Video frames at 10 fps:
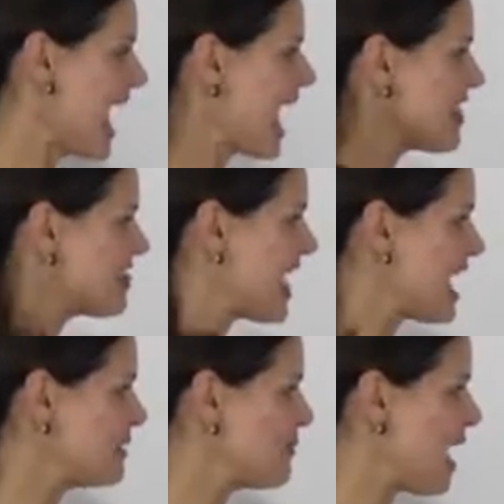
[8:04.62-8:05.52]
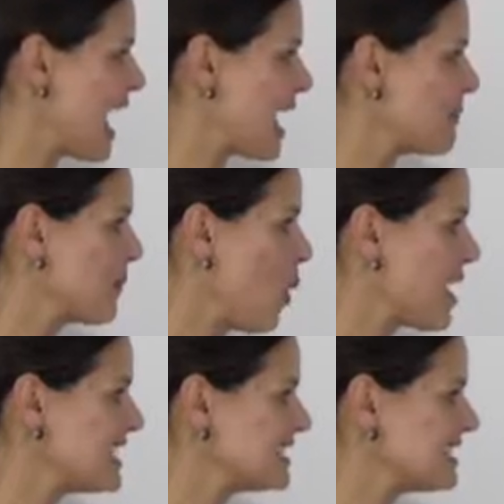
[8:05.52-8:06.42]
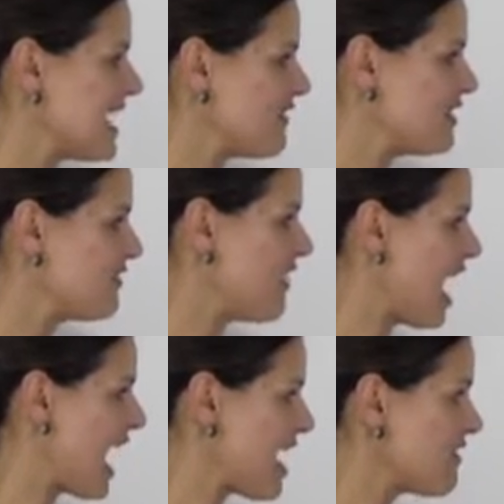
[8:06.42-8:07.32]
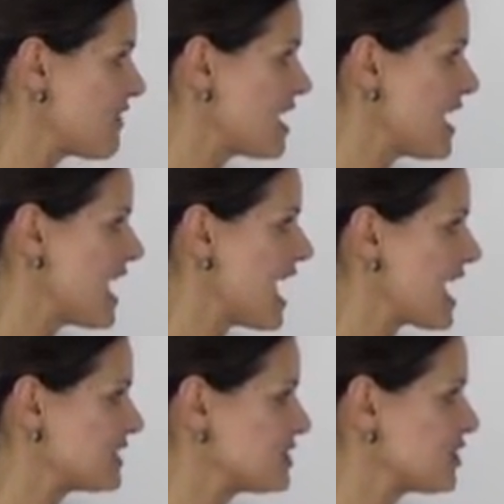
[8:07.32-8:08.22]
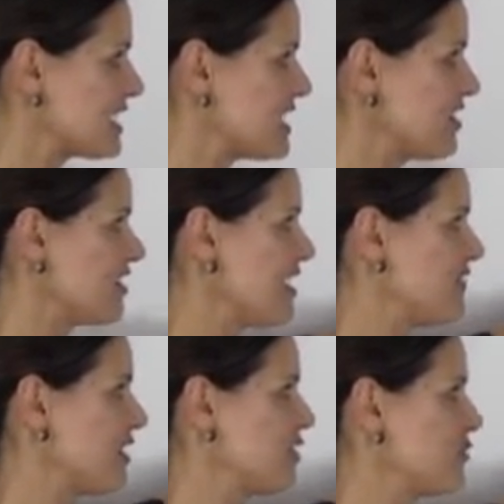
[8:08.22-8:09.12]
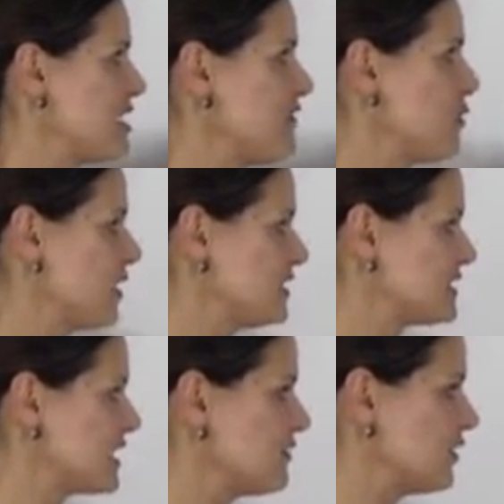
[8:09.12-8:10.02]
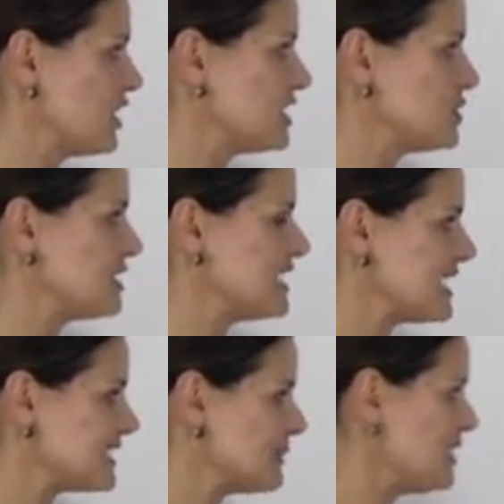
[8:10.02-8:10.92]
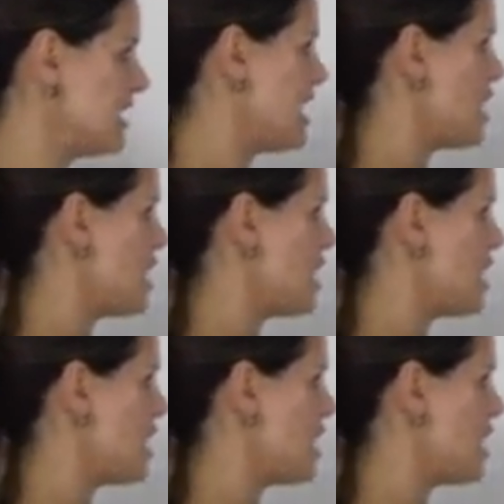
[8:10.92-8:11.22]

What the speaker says: and then my 0.75 answer here of the 3/4 converted to a decimal